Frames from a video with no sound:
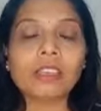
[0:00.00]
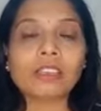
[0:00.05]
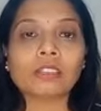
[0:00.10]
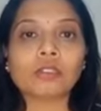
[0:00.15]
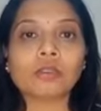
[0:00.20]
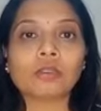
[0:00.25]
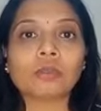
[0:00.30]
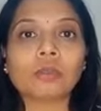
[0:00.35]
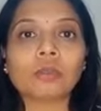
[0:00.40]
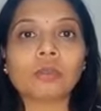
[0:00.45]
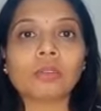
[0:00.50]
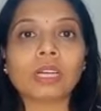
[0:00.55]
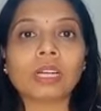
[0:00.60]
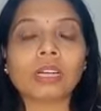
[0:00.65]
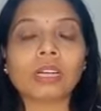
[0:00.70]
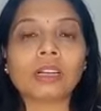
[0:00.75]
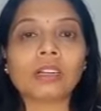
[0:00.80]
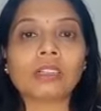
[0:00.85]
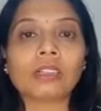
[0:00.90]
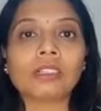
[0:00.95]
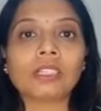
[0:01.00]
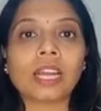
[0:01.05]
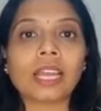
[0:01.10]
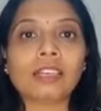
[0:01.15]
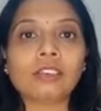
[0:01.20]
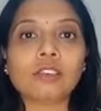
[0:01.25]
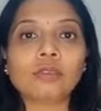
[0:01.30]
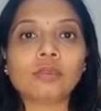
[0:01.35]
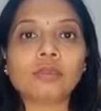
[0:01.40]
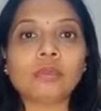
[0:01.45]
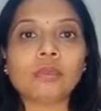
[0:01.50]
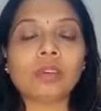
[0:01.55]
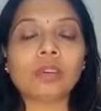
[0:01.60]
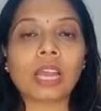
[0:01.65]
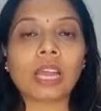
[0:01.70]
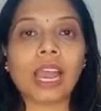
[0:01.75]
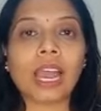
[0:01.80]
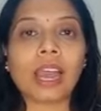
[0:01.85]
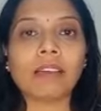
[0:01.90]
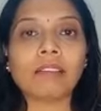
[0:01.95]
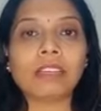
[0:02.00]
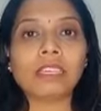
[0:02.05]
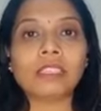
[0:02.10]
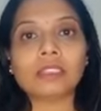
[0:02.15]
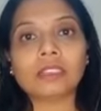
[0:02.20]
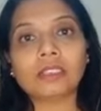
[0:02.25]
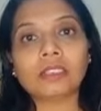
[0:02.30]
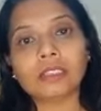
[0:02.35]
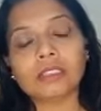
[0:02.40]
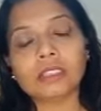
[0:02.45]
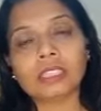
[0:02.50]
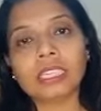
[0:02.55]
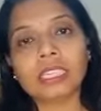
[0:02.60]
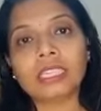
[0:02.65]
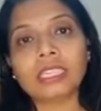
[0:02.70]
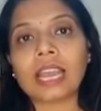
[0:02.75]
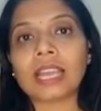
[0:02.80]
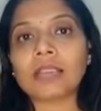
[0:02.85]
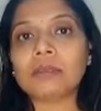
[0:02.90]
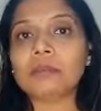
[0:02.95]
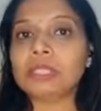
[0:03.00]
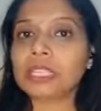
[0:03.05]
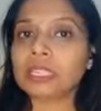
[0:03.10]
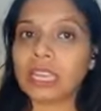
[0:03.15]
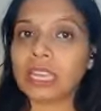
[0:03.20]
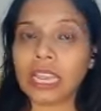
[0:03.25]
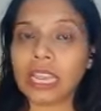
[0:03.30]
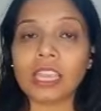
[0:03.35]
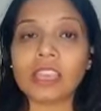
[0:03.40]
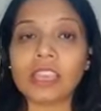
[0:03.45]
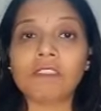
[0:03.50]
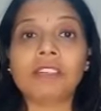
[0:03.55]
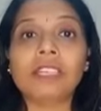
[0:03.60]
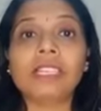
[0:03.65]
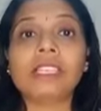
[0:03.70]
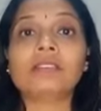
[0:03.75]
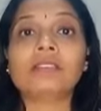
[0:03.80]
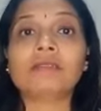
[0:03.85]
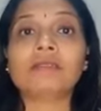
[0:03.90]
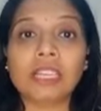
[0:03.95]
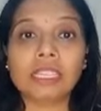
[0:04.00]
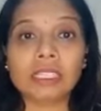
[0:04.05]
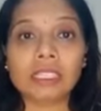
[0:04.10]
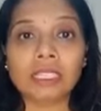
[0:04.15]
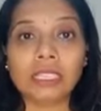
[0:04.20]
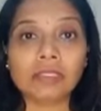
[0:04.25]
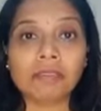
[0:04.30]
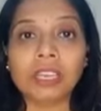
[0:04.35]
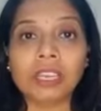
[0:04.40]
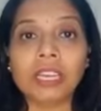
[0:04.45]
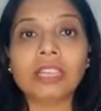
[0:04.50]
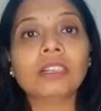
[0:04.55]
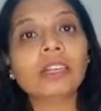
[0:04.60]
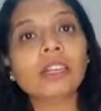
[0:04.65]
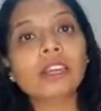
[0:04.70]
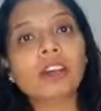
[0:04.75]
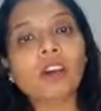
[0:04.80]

So try to have it 3 times a day if it is very severe,